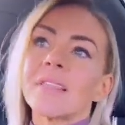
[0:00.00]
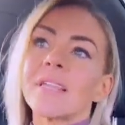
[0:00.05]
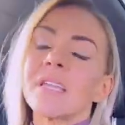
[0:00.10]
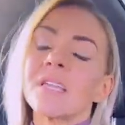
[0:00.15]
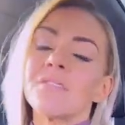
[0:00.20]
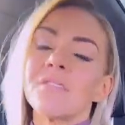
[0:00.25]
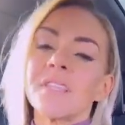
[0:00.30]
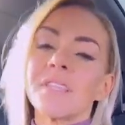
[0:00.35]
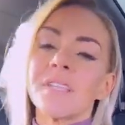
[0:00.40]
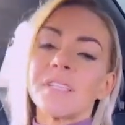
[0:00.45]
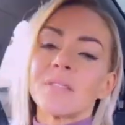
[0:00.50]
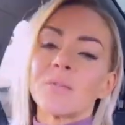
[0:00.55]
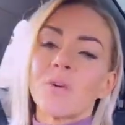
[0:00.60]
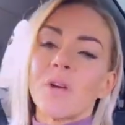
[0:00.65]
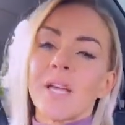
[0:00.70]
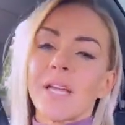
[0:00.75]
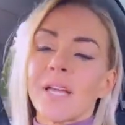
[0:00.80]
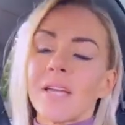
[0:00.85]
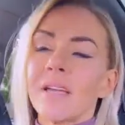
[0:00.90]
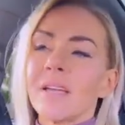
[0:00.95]
think of it this
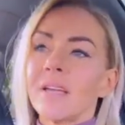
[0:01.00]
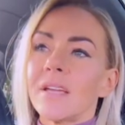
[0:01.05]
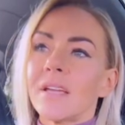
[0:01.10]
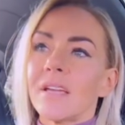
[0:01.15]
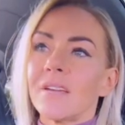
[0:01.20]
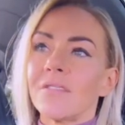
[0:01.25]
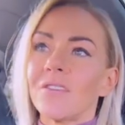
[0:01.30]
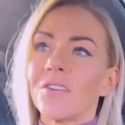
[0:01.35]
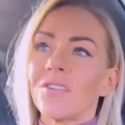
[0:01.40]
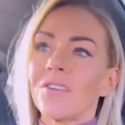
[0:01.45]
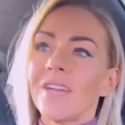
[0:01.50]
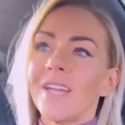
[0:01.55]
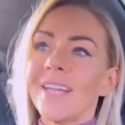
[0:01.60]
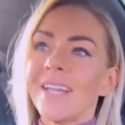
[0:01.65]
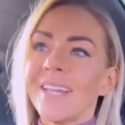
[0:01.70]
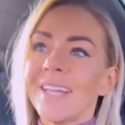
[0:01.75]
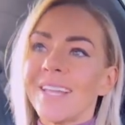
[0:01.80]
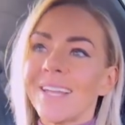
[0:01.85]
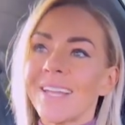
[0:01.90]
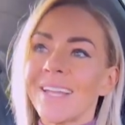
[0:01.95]
way if you're
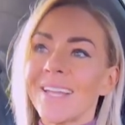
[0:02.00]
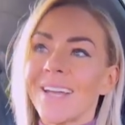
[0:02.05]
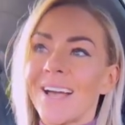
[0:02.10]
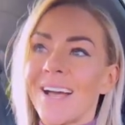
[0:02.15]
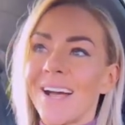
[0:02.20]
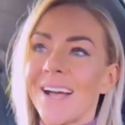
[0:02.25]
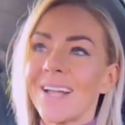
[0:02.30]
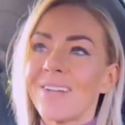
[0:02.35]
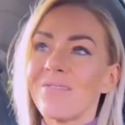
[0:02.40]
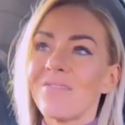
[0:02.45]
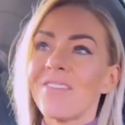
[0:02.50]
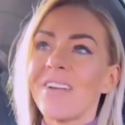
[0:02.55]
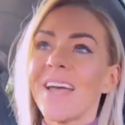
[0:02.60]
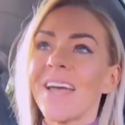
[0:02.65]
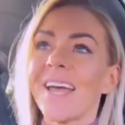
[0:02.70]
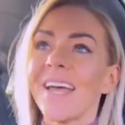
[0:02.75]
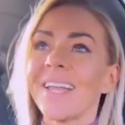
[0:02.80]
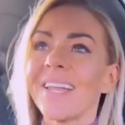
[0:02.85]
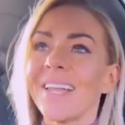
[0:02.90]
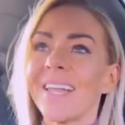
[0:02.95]
eating high
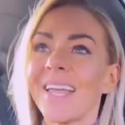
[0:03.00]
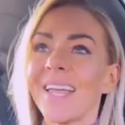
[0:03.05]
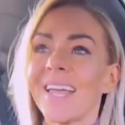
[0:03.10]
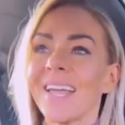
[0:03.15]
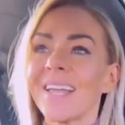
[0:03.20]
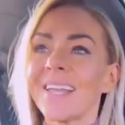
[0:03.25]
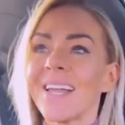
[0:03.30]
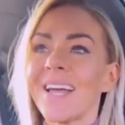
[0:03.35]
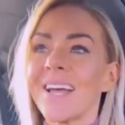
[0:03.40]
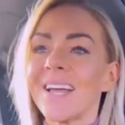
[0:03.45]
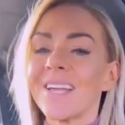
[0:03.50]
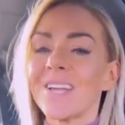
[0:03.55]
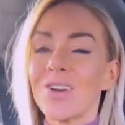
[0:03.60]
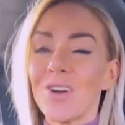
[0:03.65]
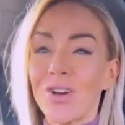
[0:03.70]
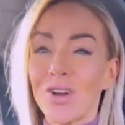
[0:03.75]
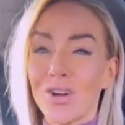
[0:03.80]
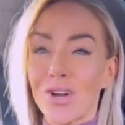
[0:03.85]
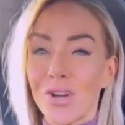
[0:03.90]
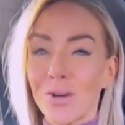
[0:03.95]
fat and high
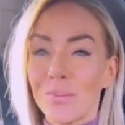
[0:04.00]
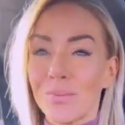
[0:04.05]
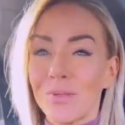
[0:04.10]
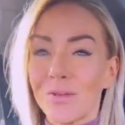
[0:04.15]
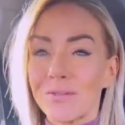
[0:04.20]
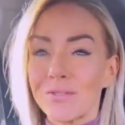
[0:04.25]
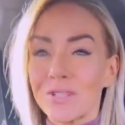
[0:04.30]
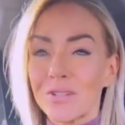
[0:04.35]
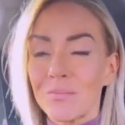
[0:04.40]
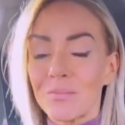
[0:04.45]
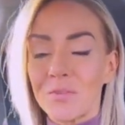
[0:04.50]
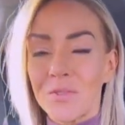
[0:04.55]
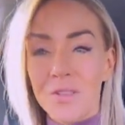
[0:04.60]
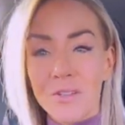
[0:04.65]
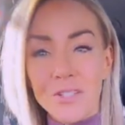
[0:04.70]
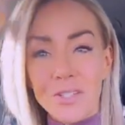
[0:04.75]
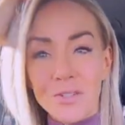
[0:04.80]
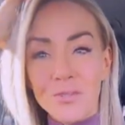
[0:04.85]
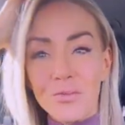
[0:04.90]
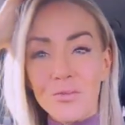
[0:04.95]
carb, those are
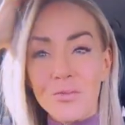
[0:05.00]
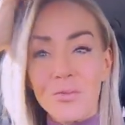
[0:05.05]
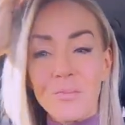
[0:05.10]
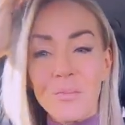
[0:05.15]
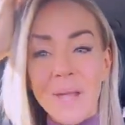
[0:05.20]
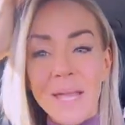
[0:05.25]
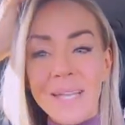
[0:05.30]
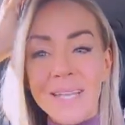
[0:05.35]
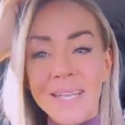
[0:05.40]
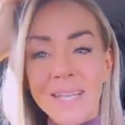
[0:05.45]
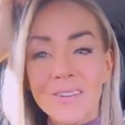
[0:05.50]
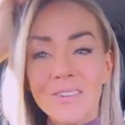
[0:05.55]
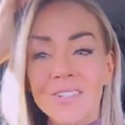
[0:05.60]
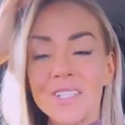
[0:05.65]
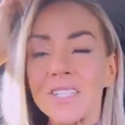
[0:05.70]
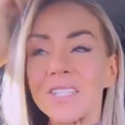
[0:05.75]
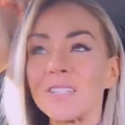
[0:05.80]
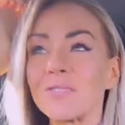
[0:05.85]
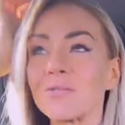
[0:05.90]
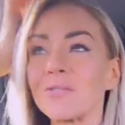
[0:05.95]
the two main
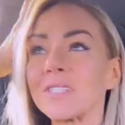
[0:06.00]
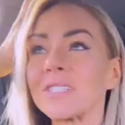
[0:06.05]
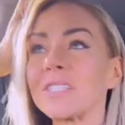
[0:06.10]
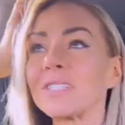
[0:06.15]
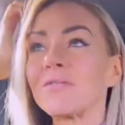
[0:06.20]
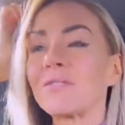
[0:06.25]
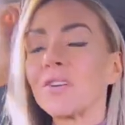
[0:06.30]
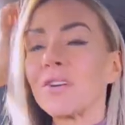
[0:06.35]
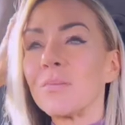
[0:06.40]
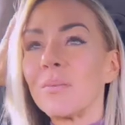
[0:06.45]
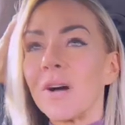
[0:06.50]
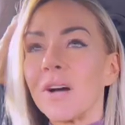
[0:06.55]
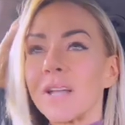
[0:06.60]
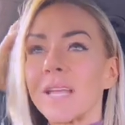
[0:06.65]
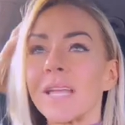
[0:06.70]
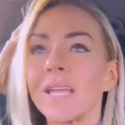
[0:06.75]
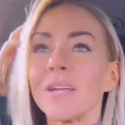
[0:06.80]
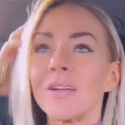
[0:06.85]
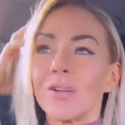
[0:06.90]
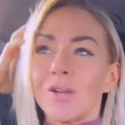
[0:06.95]
energy sources for your
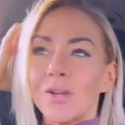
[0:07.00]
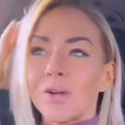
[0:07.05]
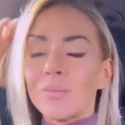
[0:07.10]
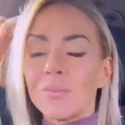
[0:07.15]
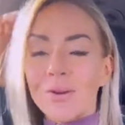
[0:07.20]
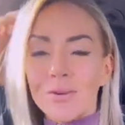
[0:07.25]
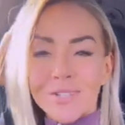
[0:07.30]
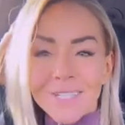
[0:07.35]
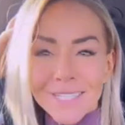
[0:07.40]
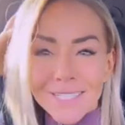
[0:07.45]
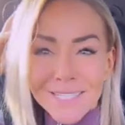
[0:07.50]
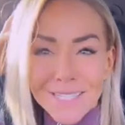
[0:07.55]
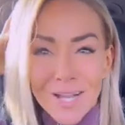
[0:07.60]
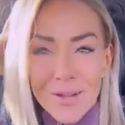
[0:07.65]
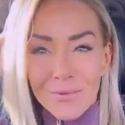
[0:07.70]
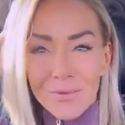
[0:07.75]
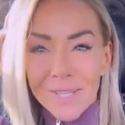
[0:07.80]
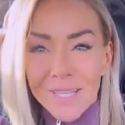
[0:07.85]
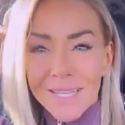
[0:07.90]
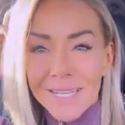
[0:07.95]
body. Protein's
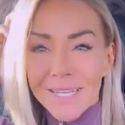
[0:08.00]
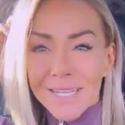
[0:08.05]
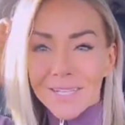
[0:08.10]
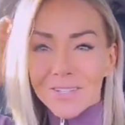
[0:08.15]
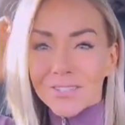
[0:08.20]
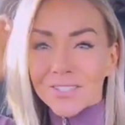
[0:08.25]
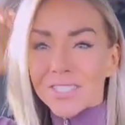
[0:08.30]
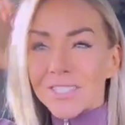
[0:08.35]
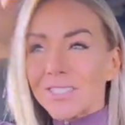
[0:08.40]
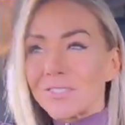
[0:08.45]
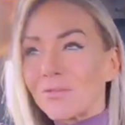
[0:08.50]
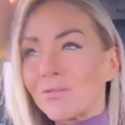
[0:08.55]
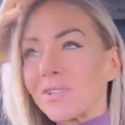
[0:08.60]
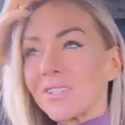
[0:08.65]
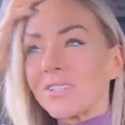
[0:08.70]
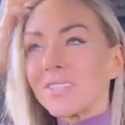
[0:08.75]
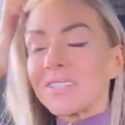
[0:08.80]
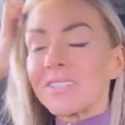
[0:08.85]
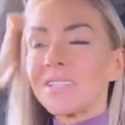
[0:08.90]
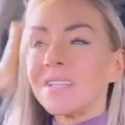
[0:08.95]
not really an energy
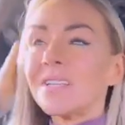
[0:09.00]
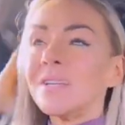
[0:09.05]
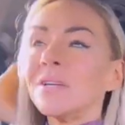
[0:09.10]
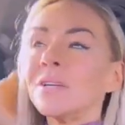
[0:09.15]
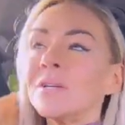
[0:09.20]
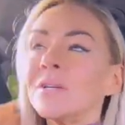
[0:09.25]
source.